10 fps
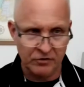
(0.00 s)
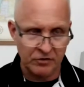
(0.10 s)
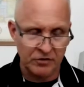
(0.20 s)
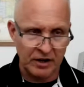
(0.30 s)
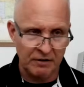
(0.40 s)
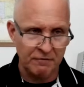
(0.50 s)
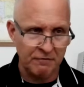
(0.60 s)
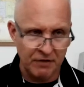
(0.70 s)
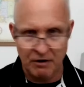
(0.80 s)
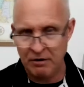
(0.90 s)
This is a
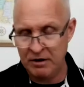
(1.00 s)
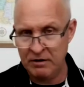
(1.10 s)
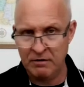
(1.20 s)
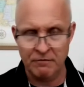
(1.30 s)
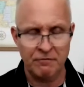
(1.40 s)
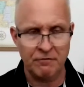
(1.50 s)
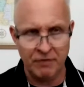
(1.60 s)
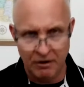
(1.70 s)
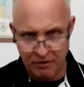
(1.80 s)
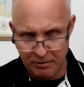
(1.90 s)
very,
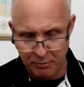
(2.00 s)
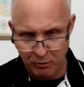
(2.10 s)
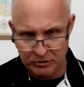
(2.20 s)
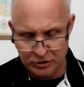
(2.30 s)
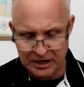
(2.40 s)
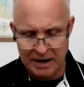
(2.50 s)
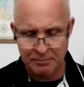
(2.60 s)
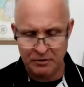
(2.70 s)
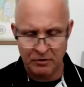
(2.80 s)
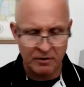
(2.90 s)
very important
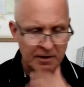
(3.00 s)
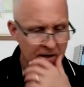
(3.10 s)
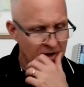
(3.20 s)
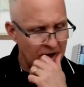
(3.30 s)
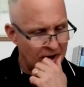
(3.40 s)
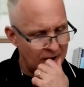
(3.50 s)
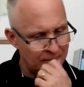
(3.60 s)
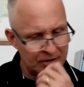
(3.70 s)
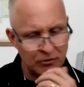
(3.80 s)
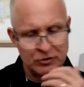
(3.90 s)
chapter
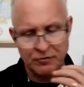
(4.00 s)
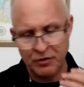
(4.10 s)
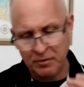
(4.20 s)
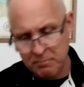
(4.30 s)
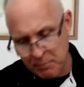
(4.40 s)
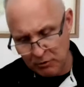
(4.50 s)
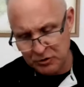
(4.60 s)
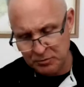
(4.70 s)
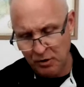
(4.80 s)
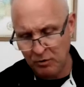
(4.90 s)
uh, because for the
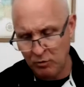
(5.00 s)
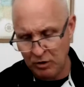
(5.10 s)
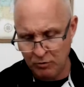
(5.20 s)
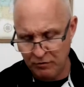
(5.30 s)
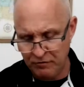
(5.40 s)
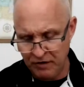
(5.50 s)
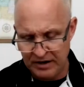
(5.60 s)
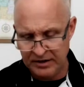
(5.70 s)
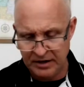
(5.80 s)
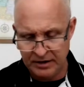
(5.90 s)
most part, what we're
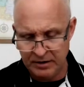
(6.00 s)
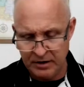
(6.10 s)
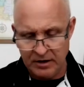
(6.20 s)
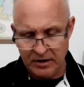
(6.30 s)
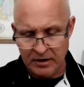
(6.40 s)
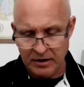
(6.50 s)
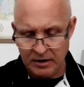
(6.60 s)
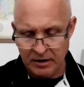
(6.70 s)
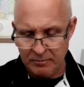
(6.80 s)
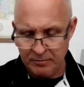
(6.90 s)
finding
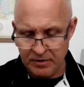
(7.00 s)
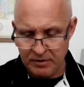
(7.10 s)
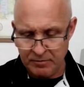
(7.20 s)
um,